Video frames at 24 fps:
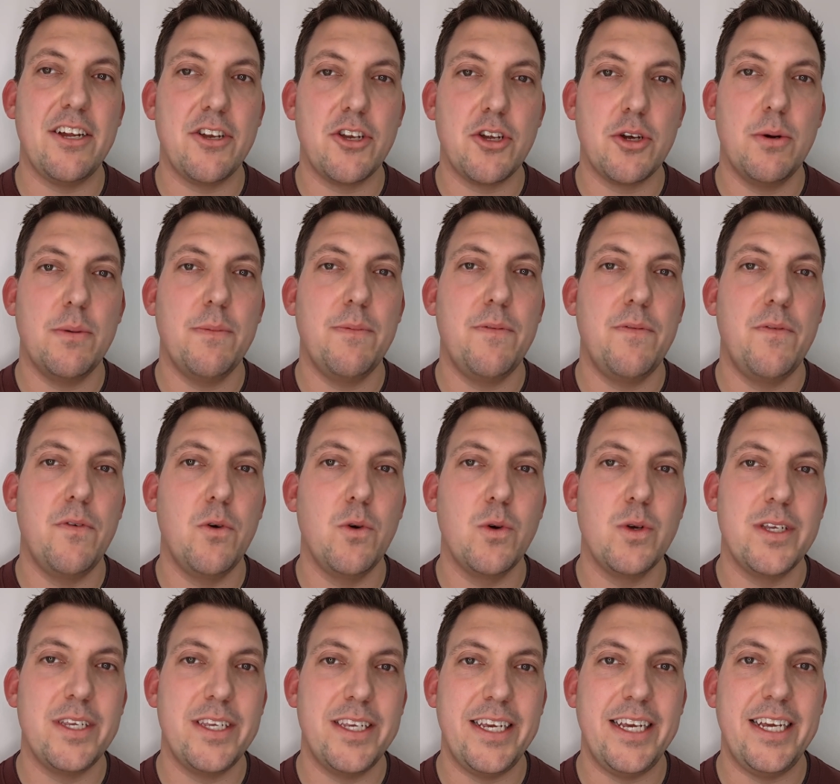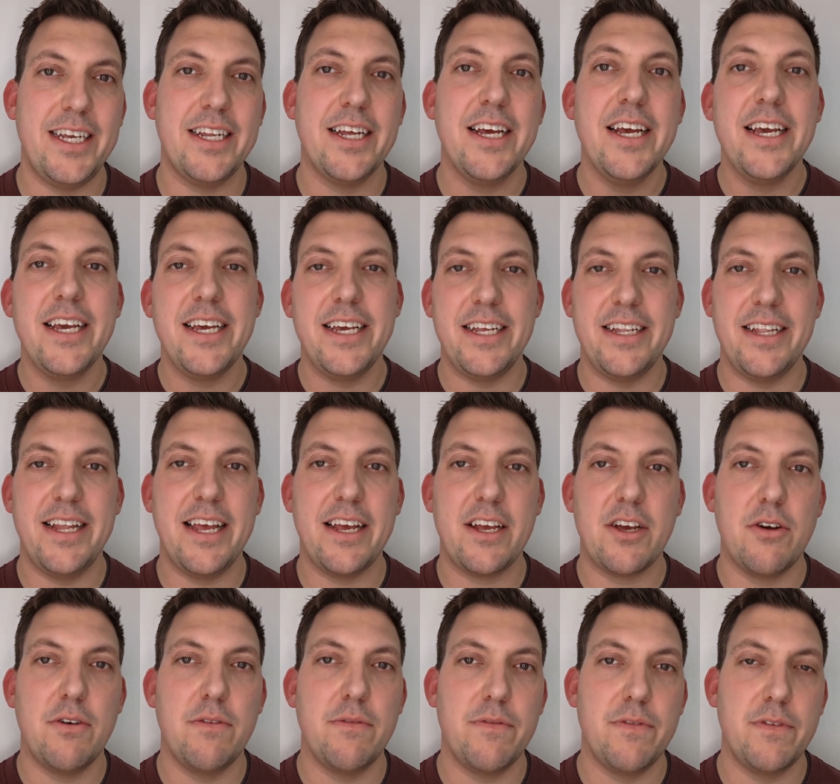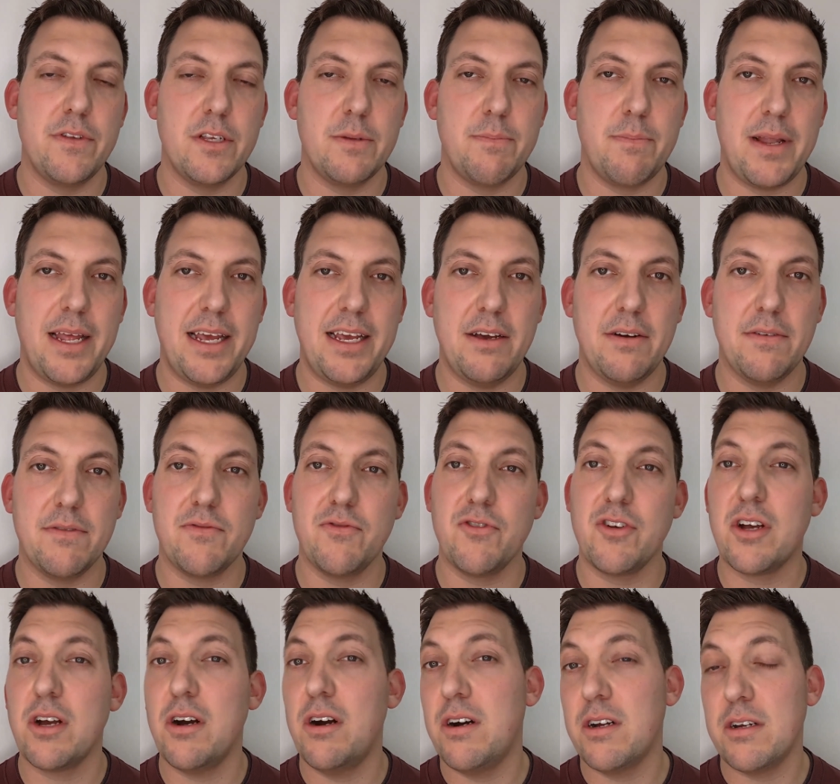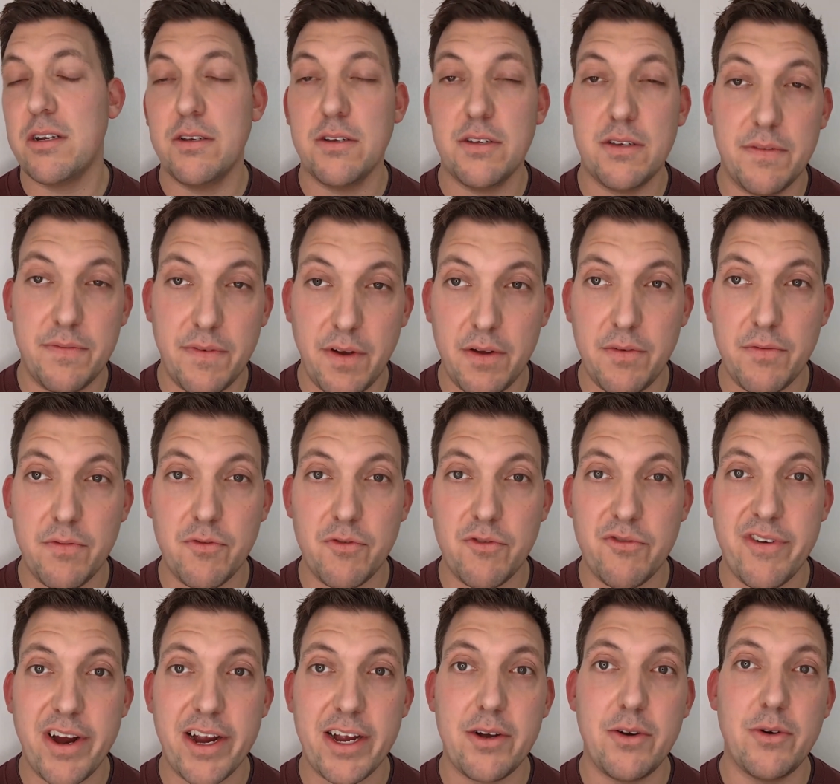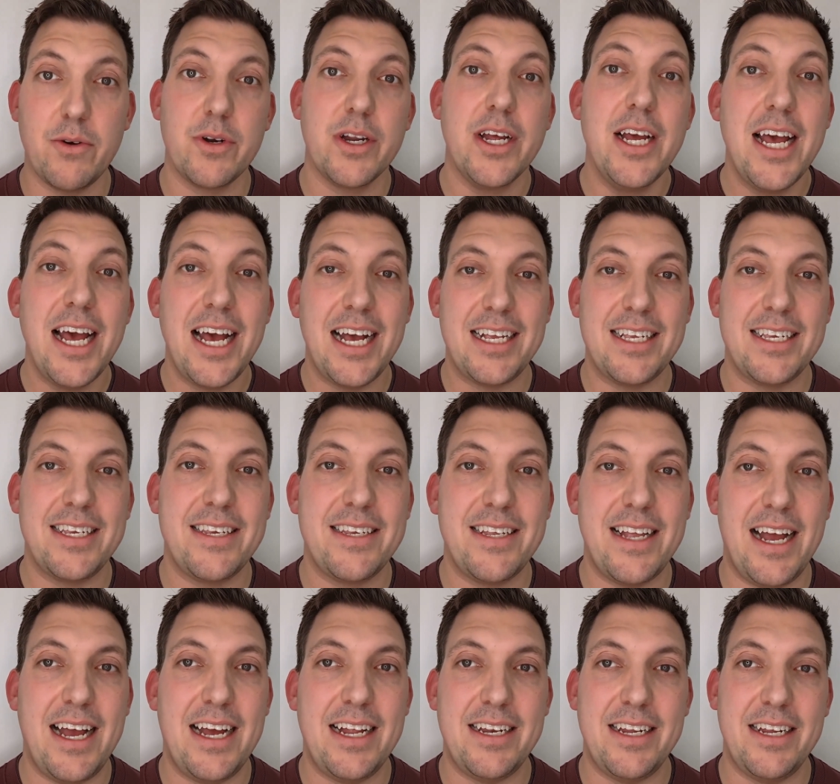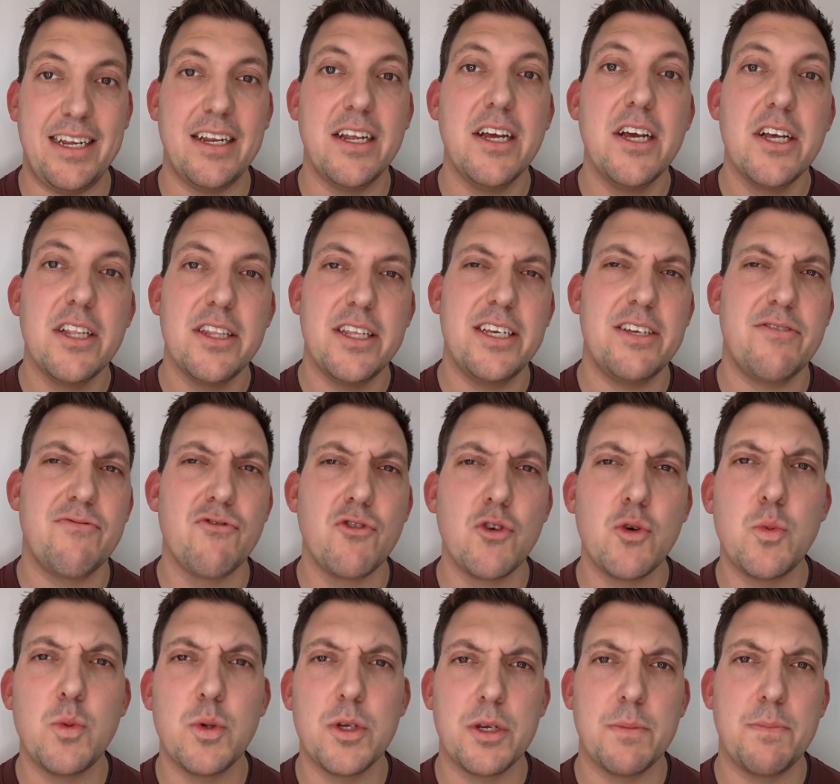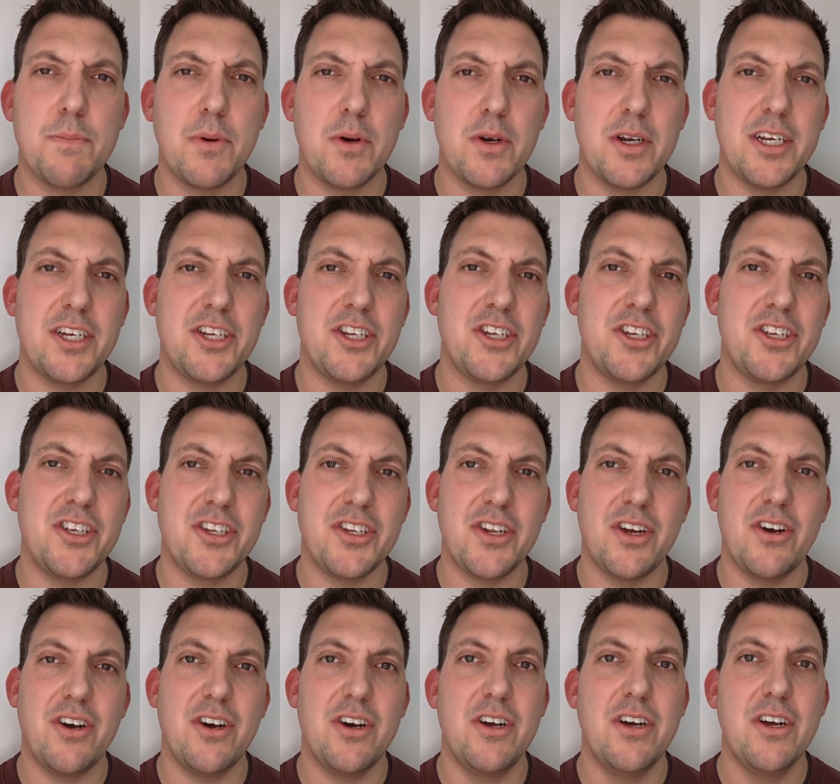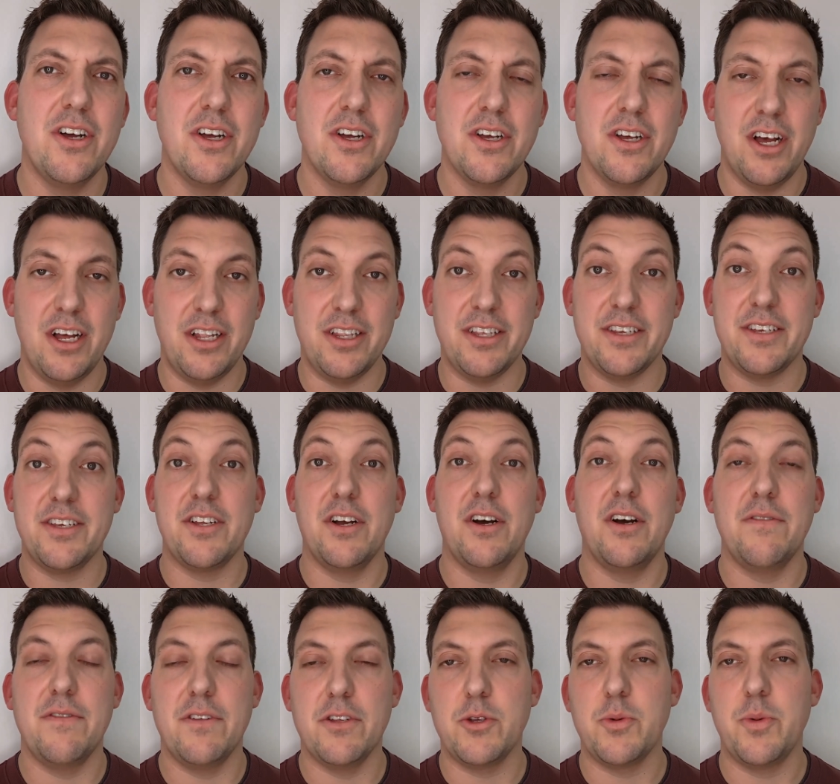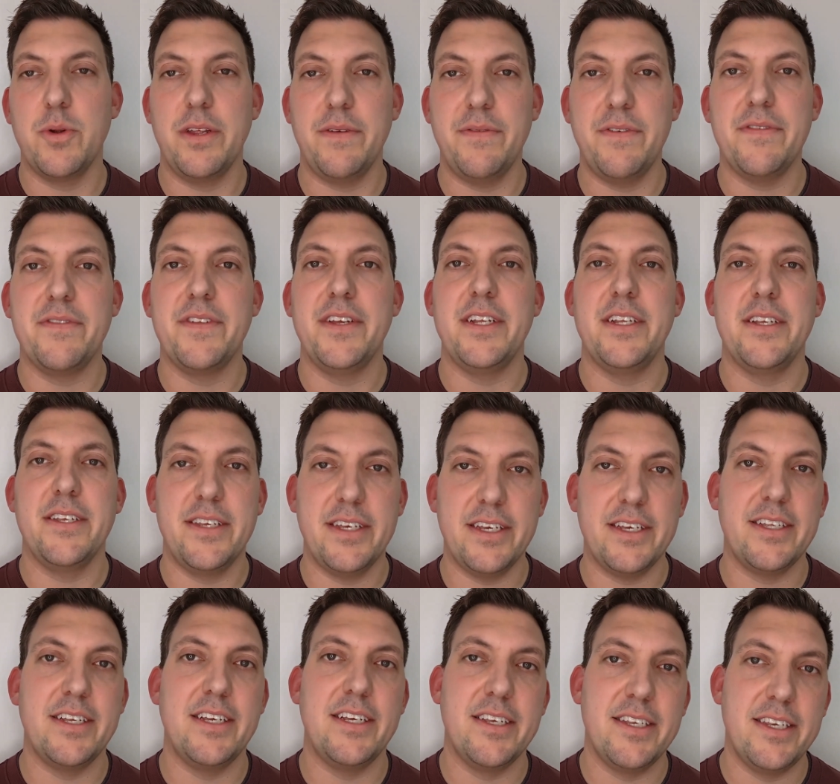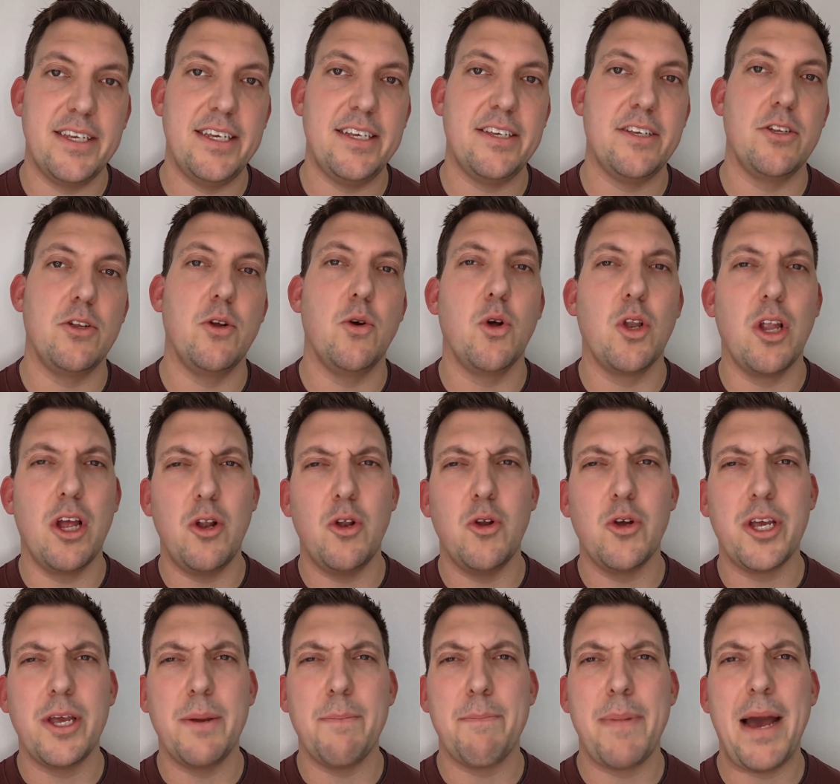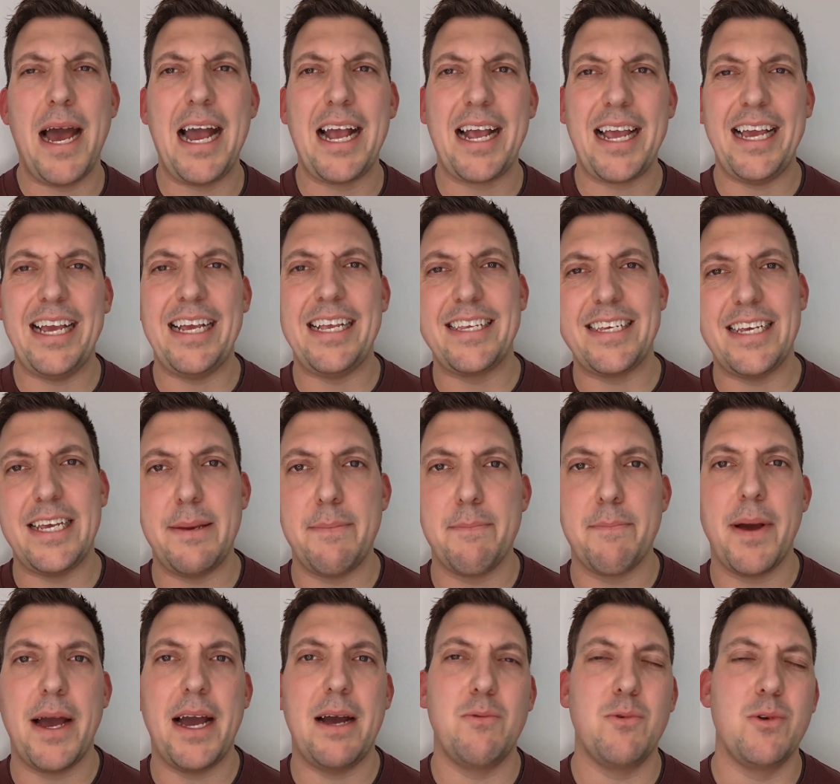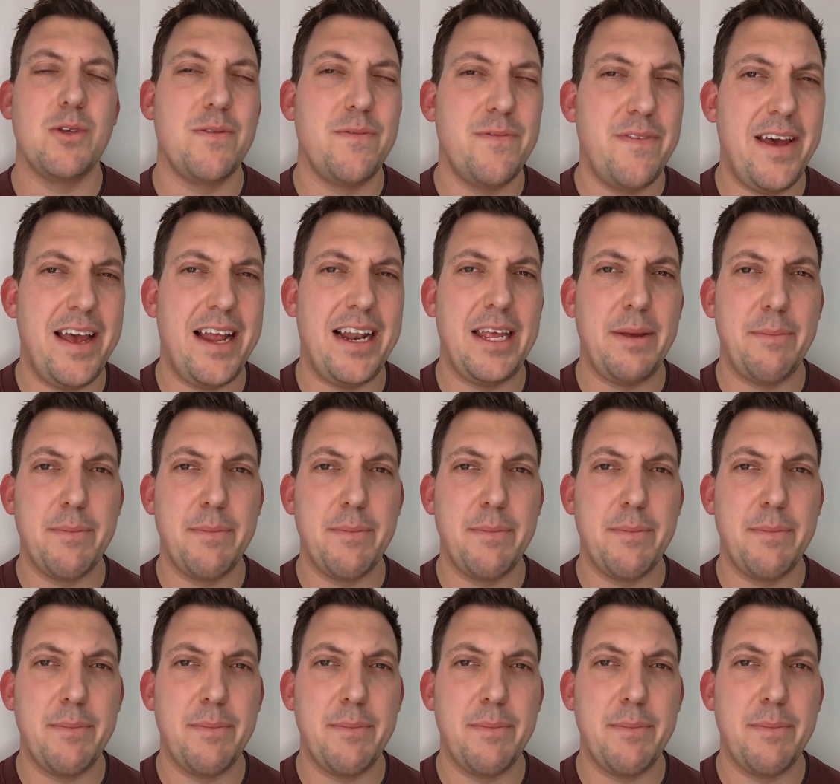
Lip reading: top 4 seed in their conference playoffs, regardless of overall record and standing. This rule was abolished at the start of the 2015-16 season, although looking back, its impact was fairly